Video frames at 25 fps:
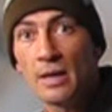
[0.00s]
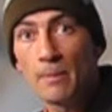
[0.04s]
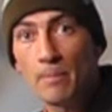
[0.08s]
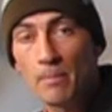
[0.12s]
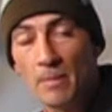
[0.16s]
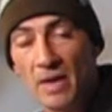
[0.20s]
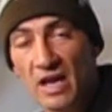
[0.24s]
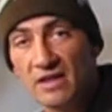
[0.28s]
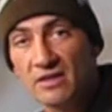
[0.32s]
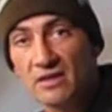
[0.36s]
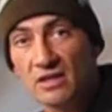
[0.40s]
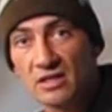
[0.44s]

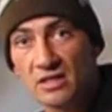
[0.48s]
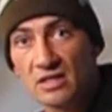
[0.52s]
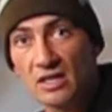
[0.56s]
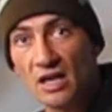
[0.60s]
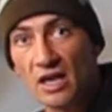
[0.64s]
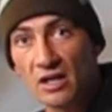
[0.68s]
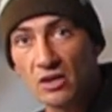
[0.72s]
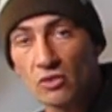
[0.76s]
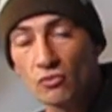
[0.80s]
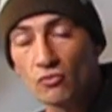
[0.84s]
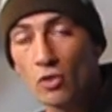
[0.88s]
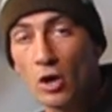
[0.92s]
made the
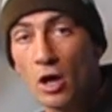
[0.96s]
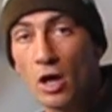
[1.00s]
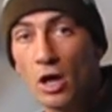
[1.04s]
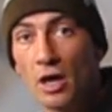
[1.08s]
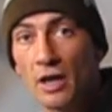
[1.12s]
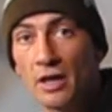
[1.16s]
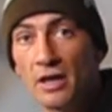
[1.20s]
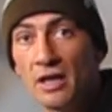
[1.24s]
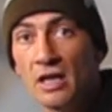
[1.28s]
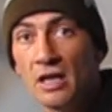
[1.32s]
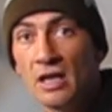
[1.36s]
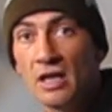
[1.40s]
second
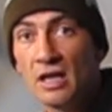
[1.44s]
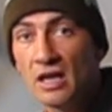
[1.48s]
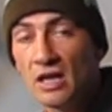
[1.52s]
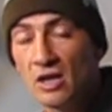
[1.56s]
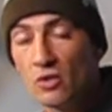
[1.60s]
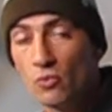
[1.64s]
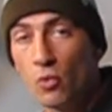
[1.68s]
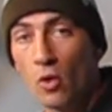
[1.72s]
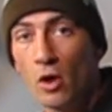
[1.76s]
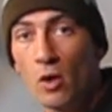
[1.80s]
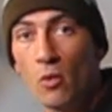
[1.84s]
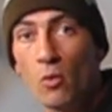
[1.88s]
run
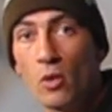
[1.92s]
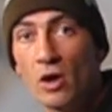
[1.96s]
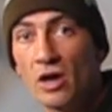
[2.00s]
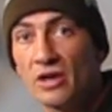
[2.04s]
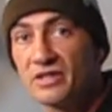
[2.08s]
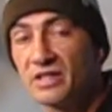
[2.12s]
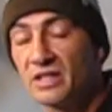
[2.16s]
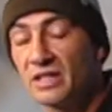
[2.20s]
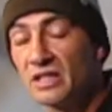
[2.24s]
in what was